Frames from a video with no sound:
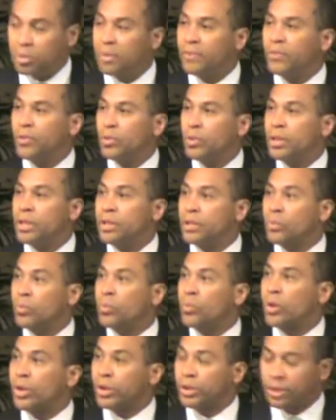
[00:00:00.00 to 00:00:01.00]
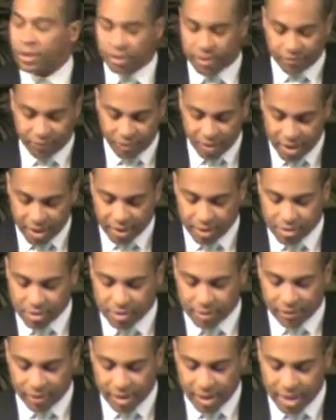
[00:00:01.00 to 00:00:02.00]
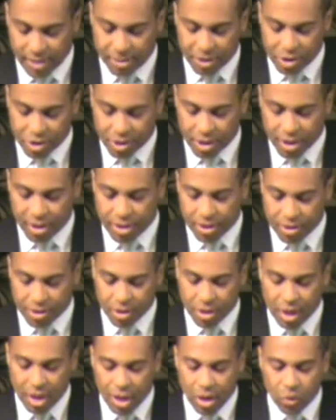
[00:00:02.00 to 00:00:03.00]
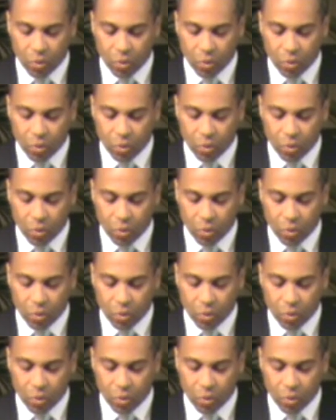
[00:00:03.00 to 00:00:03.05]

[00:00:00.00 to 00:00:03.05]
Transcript: to avoid the worst effects of climate change,